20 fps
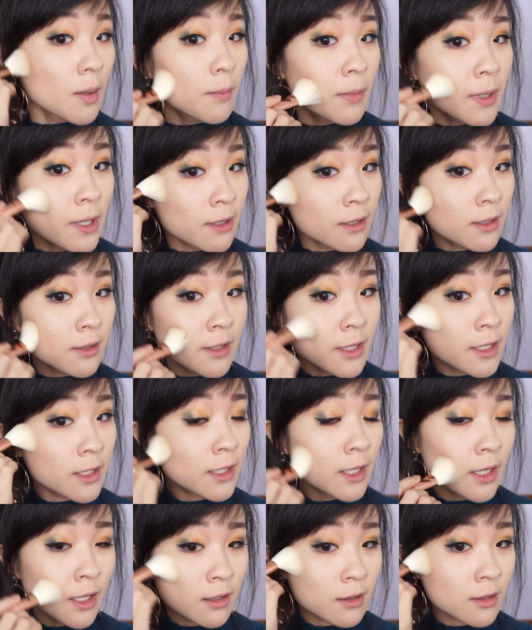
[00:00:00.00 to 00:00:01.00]
But then
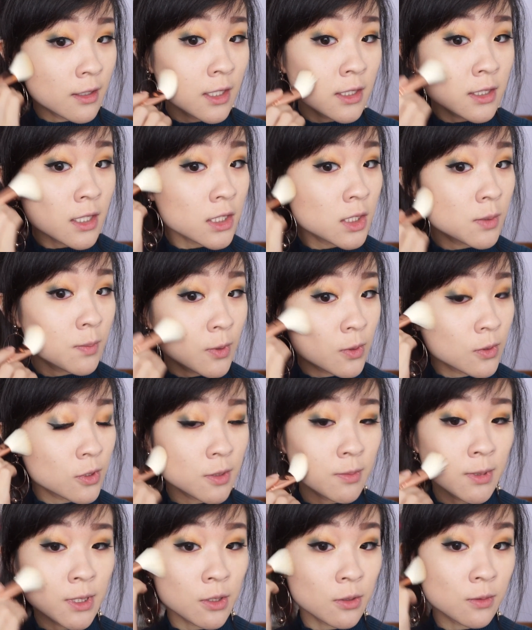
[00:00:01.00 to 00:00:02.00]
again, these are supposed
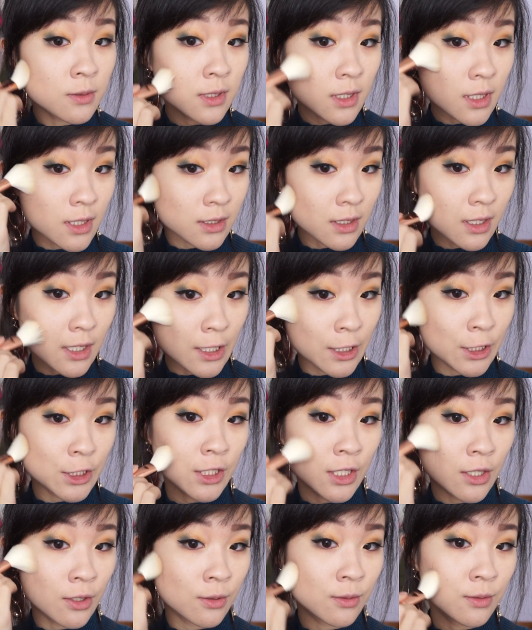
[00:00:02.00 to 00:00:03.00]
to be used as
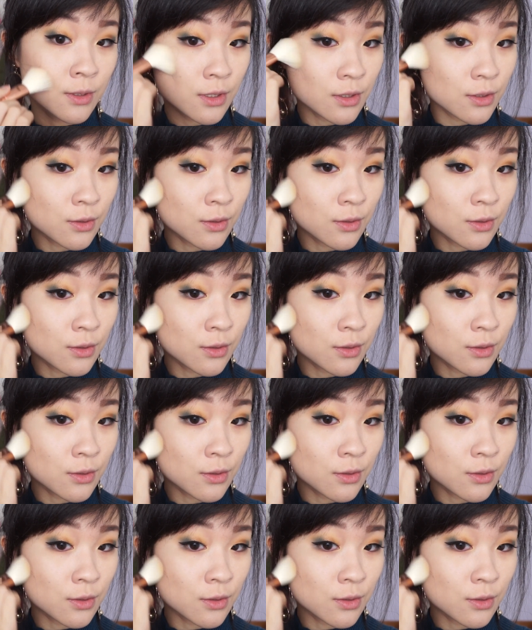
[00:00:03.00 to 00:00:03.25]
eyeshadows,